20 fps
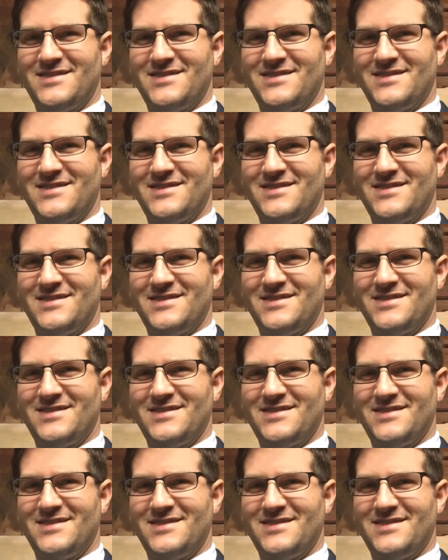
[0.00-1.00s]

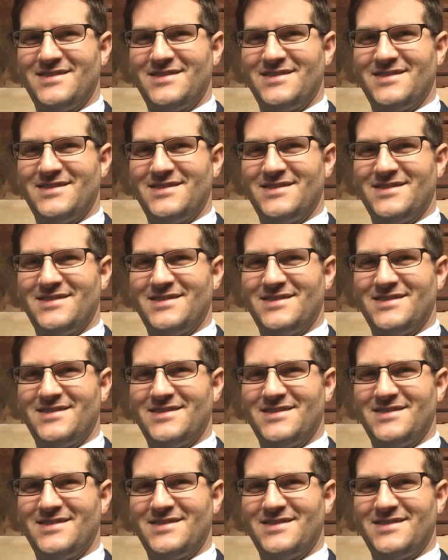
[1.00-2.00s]

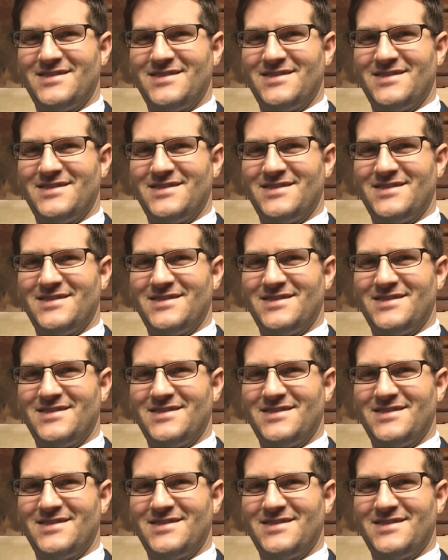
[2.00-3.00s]

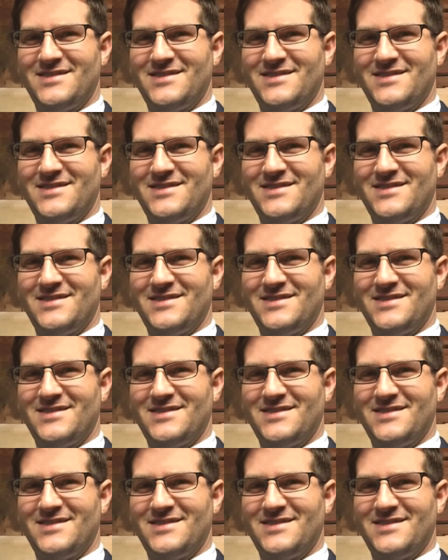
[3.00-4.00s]

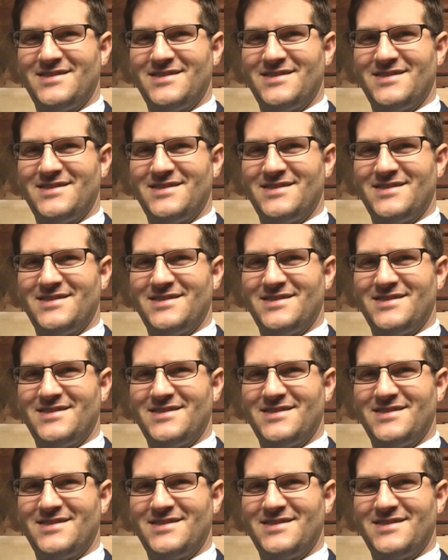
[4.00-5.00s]

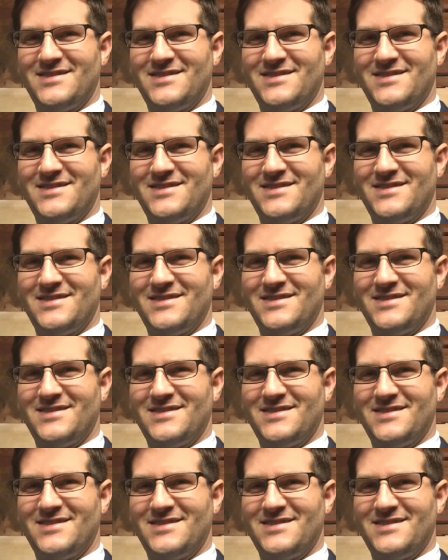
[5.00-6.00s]

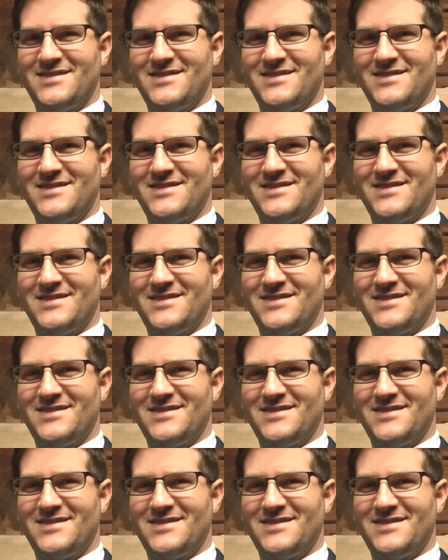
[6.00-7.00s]

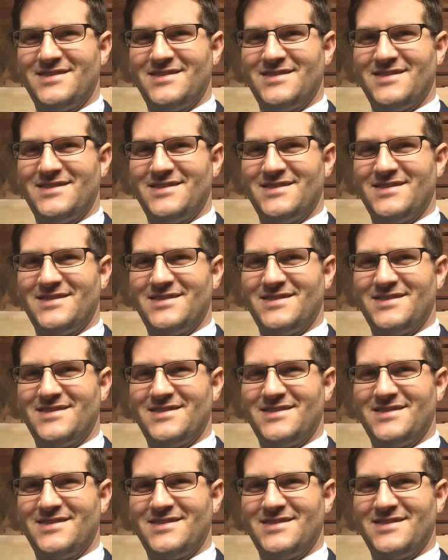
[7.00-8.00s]
(no lip movement)